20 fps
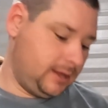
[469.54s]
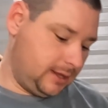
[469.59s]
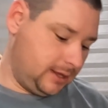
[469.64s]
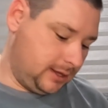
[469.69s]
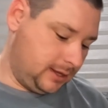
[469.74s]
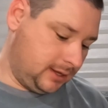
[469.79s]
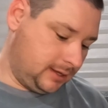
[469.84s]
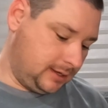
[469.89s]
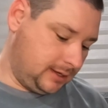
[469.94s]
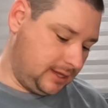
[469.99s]

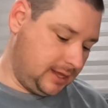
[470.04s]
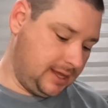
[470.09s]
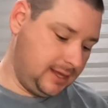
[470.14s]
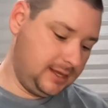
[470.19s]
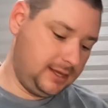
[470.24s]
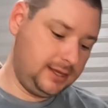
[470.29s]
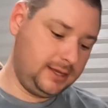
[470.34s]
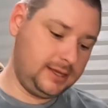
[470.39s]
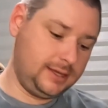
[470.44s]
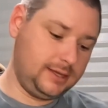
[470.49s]
And
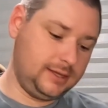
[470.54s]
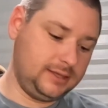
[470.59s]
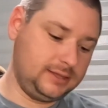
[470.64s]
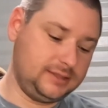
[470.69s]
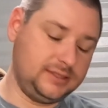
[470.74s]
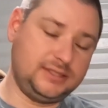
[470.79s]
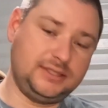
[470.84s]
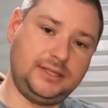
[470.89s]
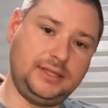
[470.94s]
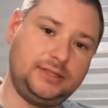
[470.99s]
it
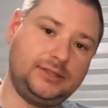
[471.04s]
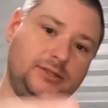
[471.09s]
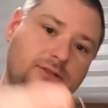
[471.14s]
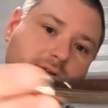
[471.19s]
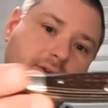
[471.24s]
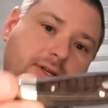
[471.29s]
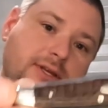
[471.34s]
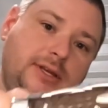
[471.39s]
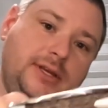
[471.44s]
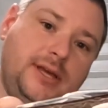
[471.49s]
is a
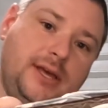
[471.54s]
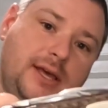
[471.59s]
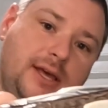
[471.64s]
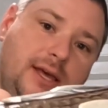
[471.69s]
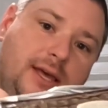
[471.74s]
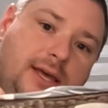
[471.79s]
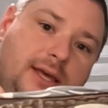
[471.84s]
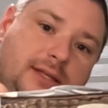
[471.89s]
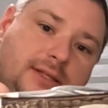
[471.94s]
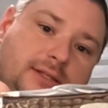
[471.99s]

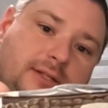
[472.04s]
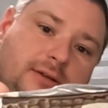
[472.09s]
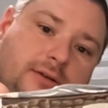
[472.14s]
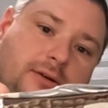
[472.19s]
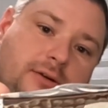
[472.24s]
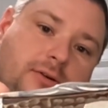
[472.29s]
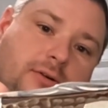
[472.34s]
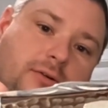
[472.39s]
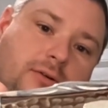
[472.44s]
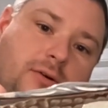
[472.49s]

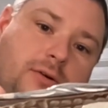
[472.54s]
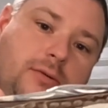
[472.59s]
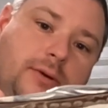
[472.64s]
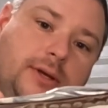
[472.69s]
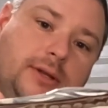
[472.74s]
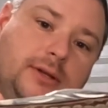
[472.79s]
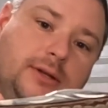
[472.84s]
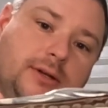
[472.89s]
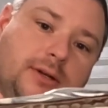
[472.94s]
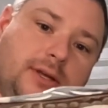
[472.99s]
6380
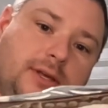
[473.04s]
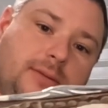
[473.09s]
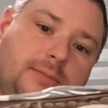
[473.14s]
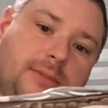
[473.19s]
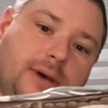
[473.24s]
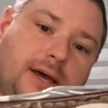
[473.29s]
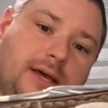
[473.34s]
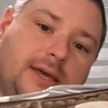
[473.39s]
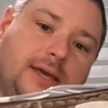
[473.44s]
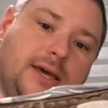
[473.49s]
Whittler
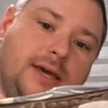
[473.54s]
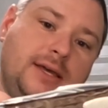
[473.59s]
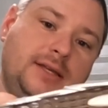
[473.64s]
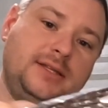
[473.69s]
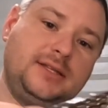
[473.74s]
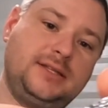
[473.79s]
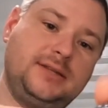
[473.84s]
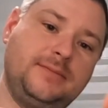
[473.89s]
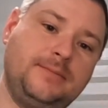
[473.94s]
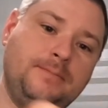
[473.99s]
by
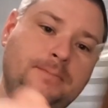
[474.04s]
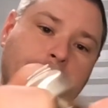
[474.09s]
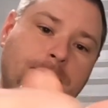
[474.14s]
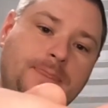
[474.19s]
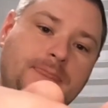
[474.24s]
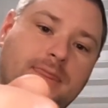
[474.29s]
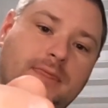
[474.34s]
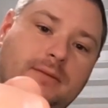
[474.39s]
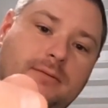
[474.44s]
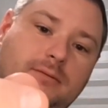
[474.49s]
Case,
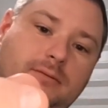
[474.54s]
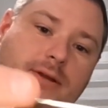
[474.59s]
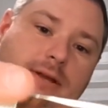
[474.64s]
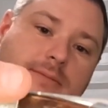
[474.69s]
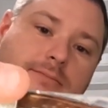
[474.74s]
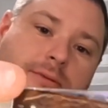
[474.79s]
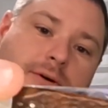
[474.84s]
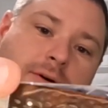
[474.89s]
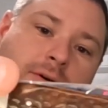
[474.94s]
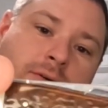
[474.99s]

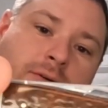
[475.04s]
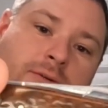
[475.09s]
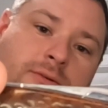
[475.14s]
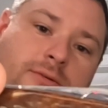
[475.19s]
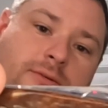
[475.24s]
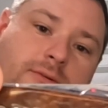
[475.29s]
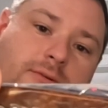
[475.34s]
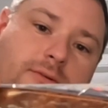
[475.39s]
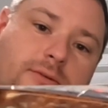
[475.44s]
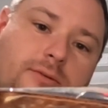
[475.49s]
red
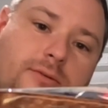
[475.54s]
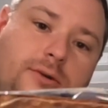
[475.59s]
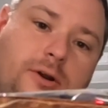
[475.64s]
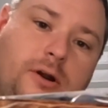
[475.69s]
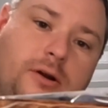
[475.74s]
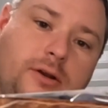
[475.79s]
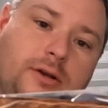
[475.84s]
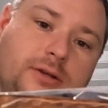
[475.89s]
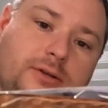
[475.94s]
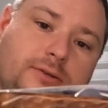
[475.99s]
bone,
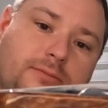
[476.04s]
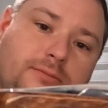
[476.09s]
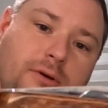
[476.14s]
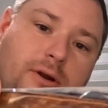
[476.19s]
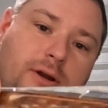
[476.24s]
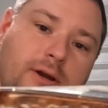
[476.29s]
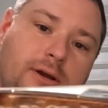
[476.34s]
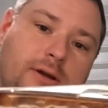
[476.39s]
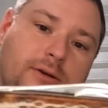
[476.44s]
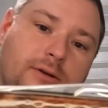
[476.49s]
darkish
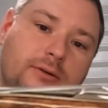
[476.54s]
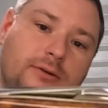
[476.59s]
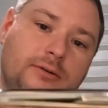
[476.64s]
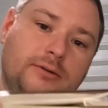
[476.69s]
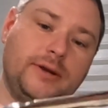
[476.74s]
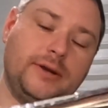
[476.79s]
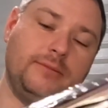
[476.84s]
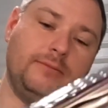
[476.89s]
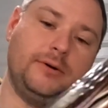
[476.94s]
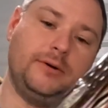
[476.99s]
brown
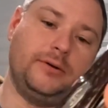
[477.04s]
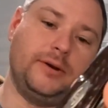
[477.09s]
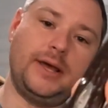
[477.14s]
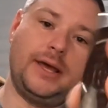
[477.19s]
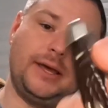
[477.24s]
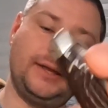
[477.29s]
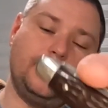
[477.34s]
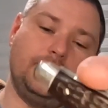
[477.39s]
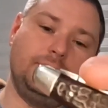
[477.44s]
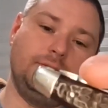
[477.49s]
or red bone
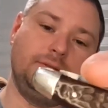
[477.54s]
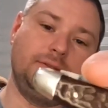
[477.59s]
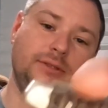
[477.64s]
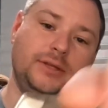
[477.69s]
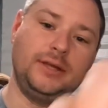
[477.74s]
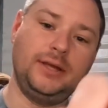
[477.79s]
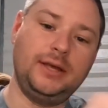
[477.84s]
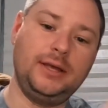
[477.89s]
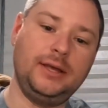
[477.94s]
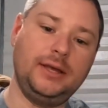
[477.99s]
handles.